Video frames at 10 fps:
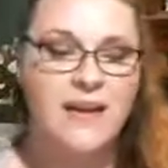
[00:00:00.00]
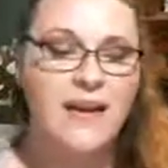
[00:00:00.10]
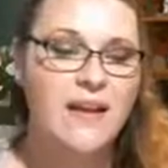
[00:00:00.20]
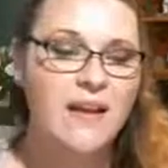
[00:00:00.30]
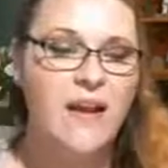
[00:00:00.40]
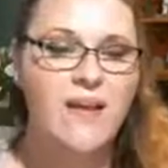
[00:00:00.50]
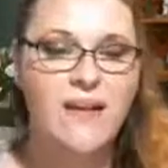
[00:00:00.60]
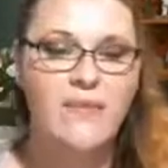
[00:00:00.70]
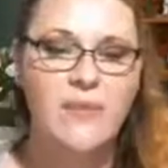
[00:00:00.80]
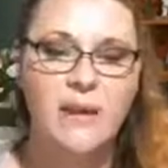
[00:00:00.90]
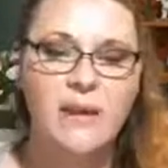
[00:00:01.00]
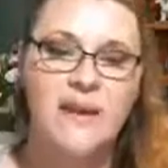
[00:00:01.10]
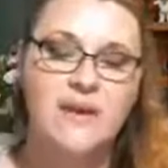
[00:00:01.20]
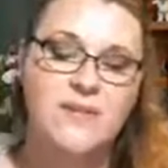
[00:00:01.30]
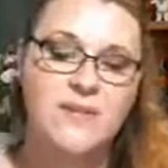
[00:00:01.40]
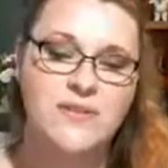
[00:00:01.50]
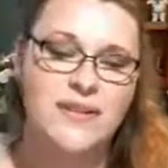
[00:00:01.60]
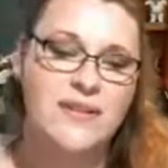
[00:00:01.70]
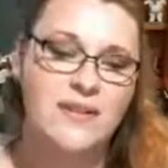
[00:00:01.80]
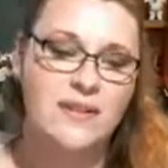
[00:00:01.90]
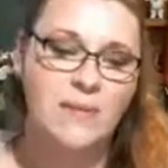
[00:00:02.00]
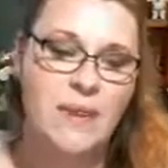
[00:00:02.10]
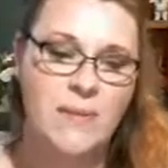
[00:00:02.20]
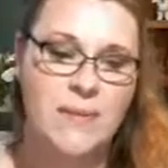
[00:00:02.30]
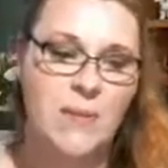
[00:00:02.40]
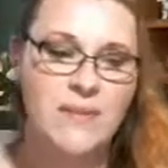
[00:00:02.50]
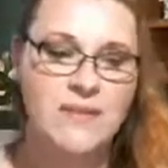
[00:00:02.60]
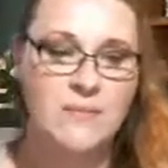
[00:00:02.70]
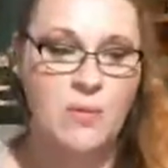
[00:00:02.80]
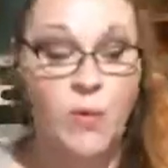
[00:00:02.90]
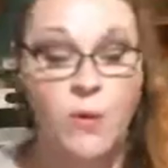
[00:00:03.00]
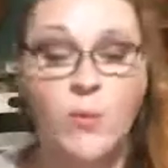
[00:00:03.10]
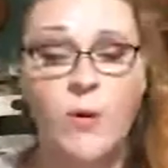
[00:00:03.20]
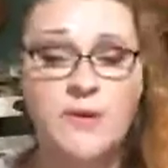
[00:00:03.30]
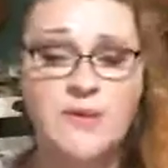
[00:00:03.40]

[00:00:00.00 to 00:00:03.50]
There are other main characters that I think are maybe possibly more important,